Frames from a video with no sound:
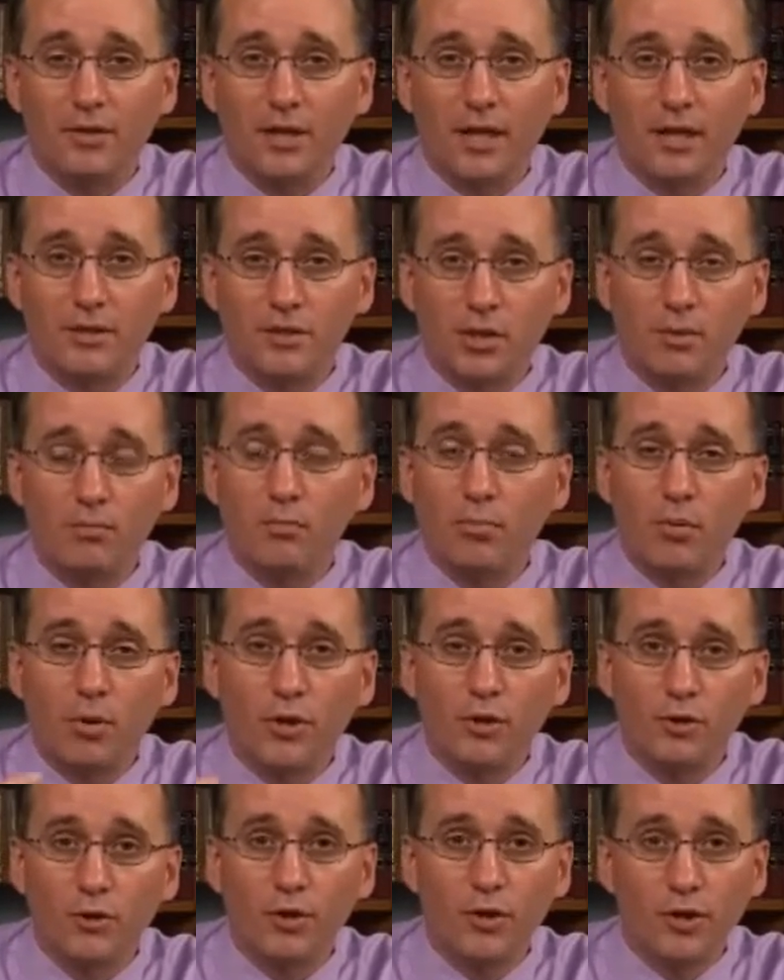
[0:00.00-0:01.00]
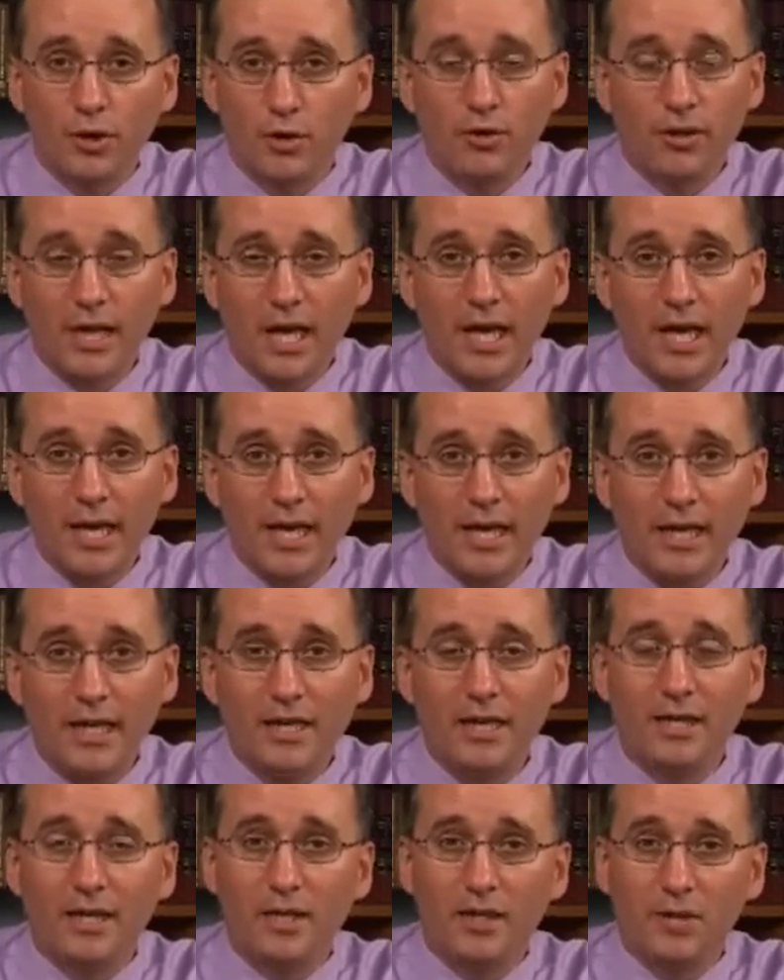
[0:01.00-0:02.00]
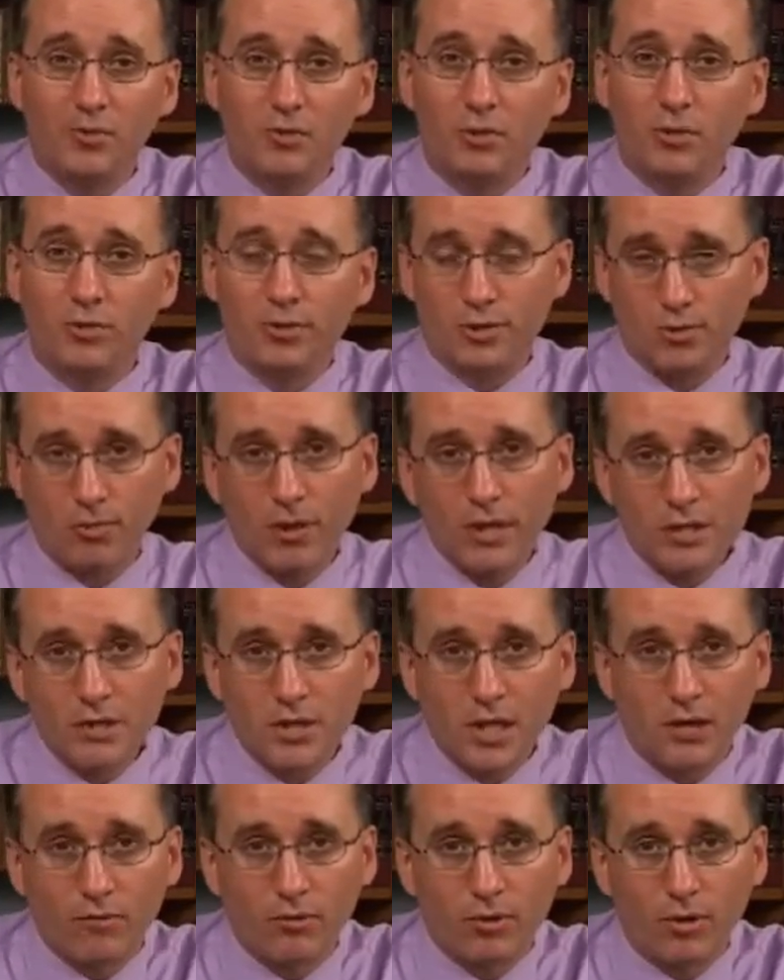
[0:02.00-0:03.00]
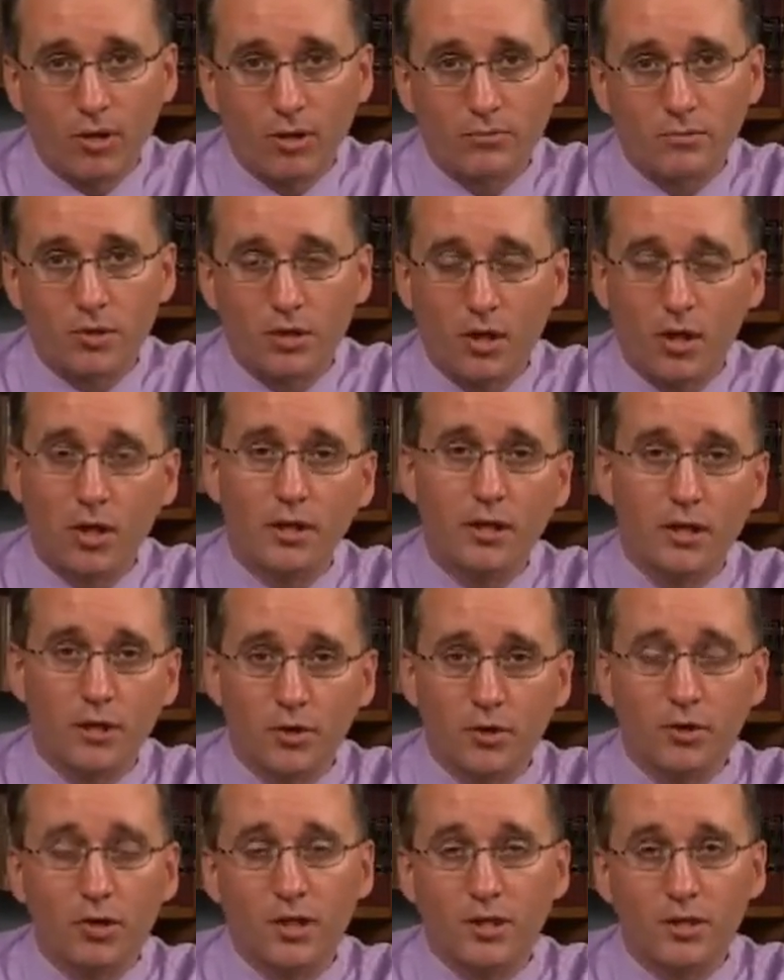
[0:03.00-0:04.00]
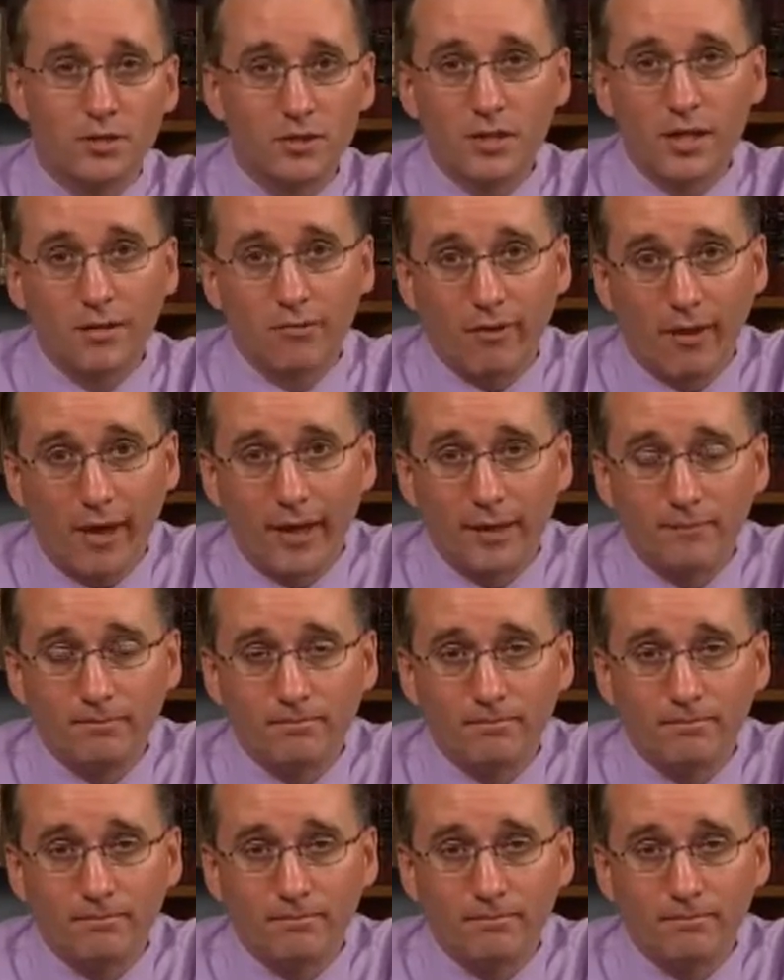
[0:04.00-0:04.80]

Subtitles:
That at some point during your day, when your screensaver comes on, you're going to see that.